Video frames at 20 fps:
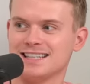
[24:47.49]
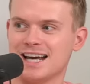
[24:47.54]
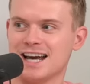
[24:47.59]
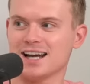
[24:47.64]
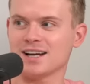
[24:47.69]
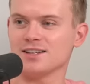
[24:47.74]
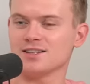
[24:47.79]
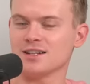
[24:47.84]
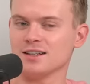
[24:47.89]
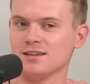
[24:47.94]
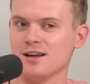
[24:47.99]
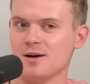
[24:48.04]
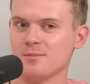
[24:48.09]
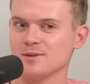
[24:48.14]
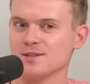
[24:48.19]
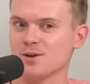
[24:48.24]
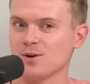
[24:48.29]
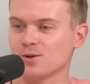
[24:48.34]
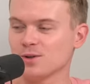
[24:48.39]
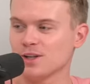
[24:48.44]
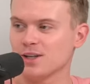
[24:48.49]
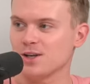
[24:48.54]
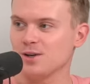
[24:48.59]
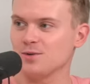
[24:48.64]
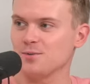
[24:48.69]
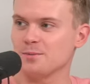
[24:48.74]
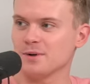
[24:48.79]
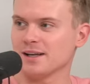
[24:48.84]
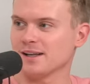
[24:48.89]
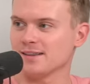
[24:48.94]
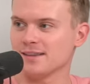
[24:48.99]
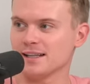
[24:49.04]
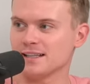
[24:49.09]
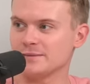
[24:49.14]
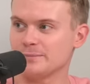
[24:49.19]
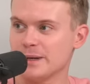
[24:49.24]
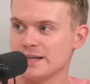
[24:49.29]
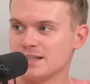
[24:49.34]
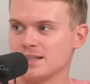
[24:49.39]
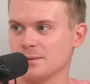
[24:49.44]
Yeah, because a llama's all cute, but it, they
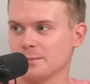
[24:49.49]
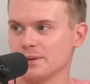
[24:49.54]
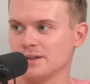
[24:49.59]
spit at